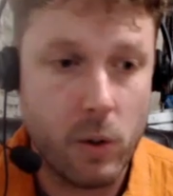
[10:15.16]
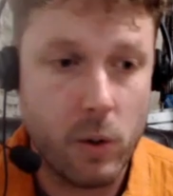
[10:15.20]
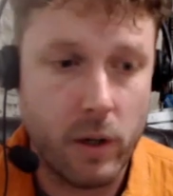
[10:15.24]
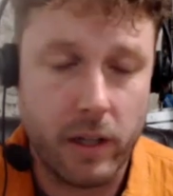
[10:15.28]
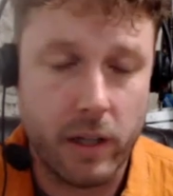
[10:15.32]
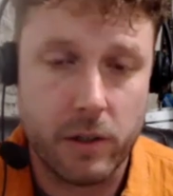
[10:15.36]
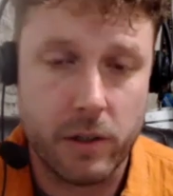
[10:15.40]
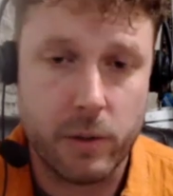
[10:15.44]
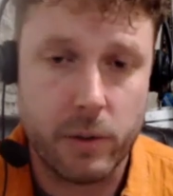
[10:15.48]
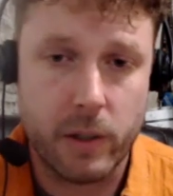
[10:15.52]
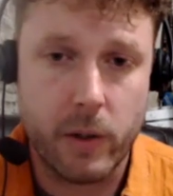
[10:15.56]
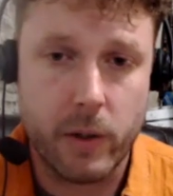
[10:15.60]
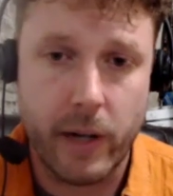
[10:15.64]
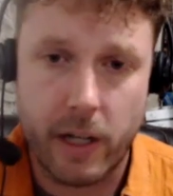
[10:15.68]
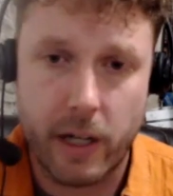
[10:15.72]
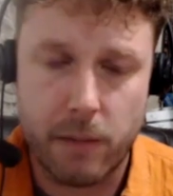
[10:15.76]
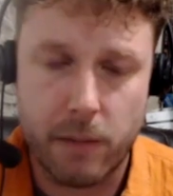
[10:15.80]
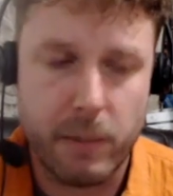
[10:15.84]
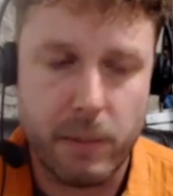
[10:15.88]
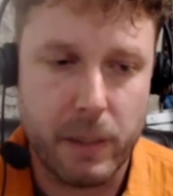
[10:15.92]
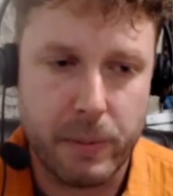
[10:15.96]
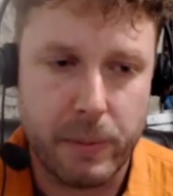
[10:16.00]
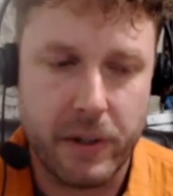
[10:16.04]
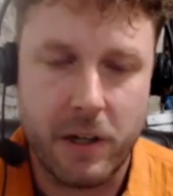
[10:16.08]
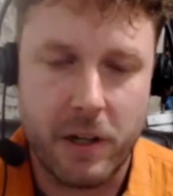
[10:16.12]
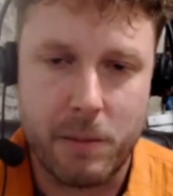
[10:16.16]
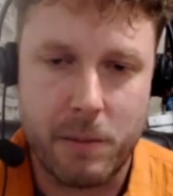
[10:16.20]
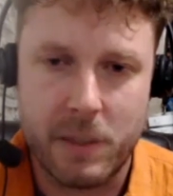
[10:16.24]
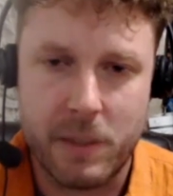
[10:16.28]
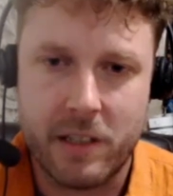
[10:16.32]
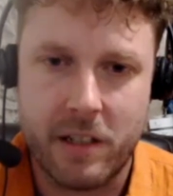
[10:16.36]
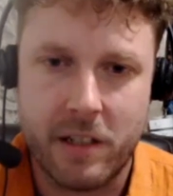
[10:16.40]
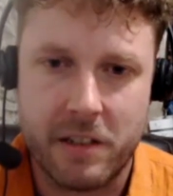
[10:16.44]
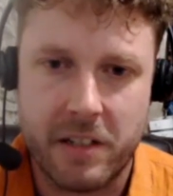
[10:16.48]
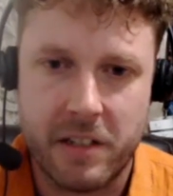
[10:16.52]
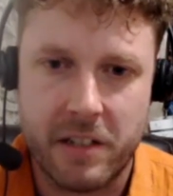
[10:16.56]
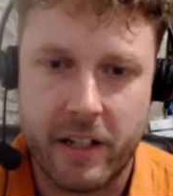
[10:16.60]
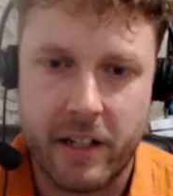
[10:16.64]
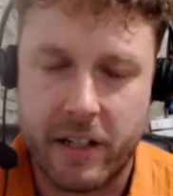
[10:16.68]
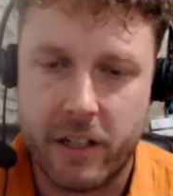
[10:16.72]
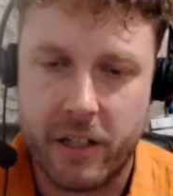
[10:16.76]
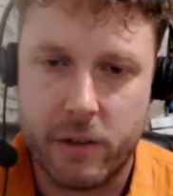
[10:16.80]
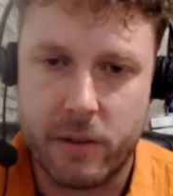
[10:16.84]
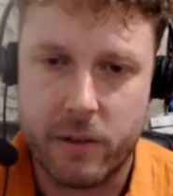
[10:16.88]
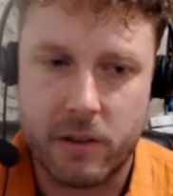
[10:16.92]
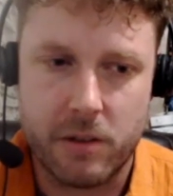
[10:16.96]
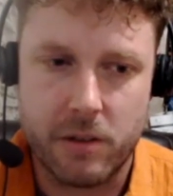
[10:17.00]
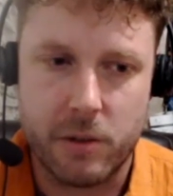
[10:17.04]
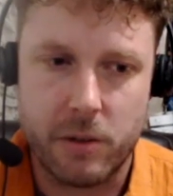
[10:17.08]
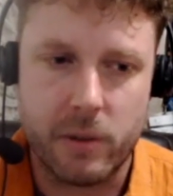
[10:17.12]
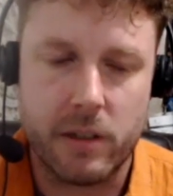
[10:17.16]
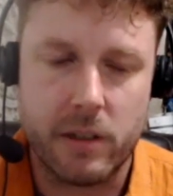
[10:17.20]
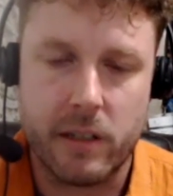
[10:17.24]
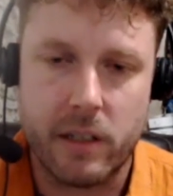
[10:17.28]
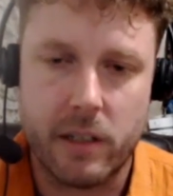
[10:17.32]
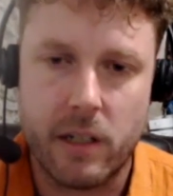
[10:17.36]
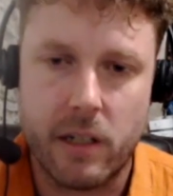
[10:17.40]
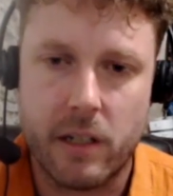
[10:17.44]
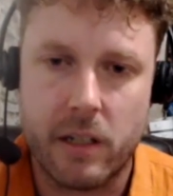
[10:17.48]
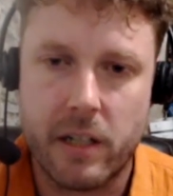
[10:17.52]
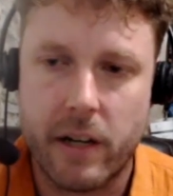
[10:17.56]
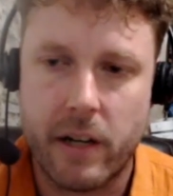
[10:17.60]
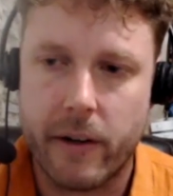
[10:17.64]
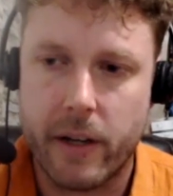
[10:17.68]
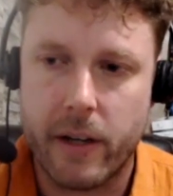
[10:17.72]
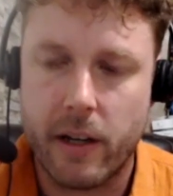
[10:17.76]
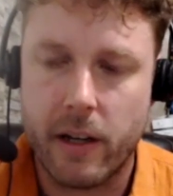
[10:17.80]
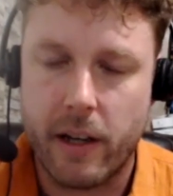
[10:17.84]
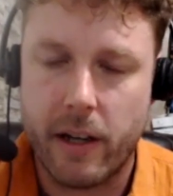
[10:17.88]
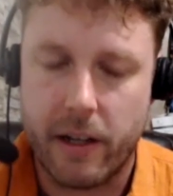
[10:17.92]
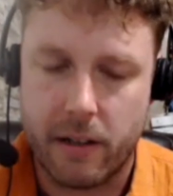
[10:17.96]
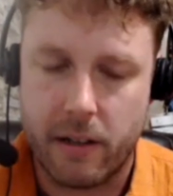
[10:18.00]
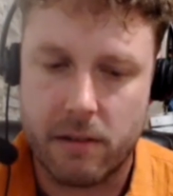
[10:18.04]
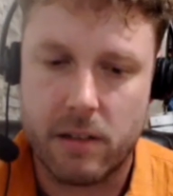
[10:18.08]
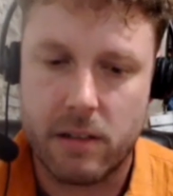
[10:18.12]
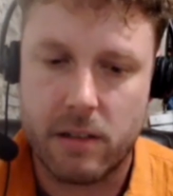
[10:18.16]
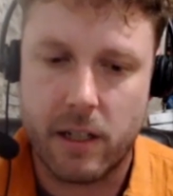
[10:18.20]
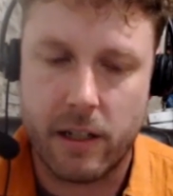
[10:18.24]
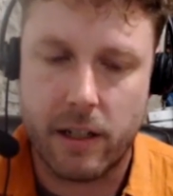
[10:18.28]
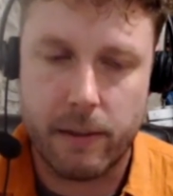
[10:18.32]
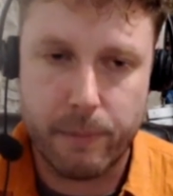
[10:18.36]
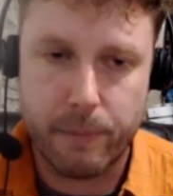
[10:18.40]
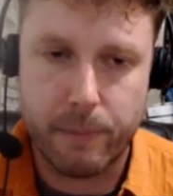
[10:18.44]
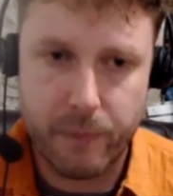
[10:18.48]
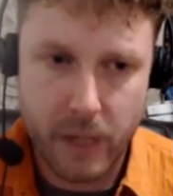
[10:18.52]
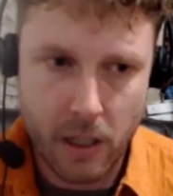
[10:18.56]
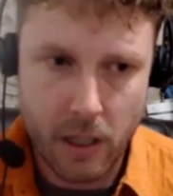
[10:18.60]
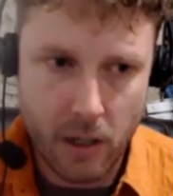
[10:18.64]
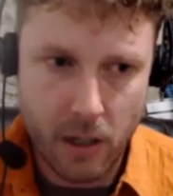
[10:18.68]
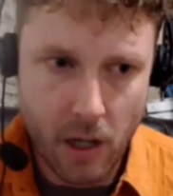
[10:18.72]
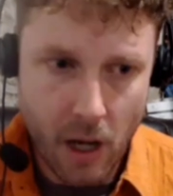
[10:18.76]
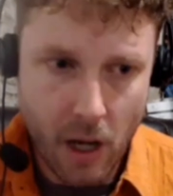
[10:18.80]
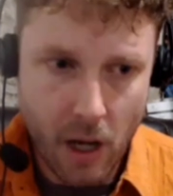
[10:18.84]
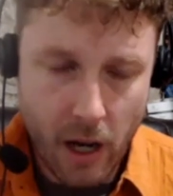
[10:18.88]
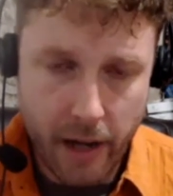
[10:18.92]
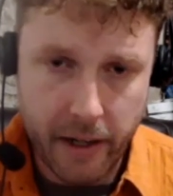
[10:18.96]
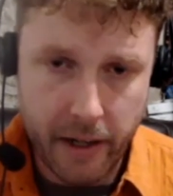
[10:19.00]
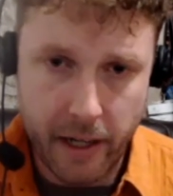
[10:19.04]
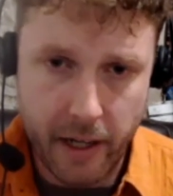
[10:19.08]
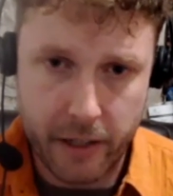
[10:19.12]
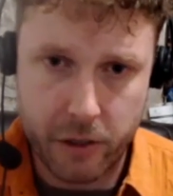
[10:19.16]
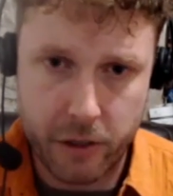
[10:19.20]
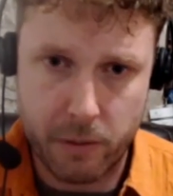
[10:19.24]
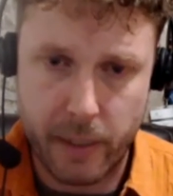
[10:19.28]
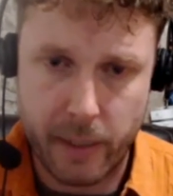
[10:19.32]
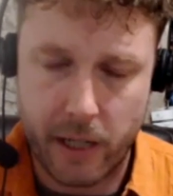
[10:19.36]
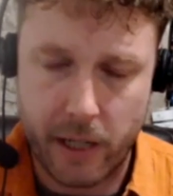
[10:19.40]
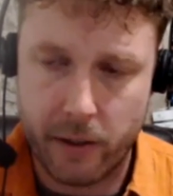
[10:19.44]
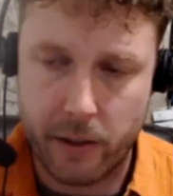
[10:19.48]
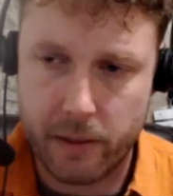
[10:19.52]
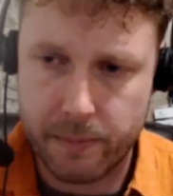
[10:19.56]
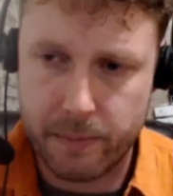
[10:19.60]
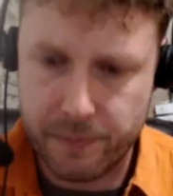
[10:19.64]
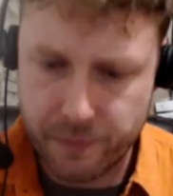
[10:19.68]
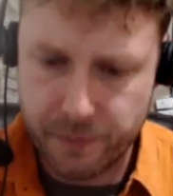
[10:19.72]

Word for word: it's required. But predominantly Ontario is nuclear in Ontario and hydropower.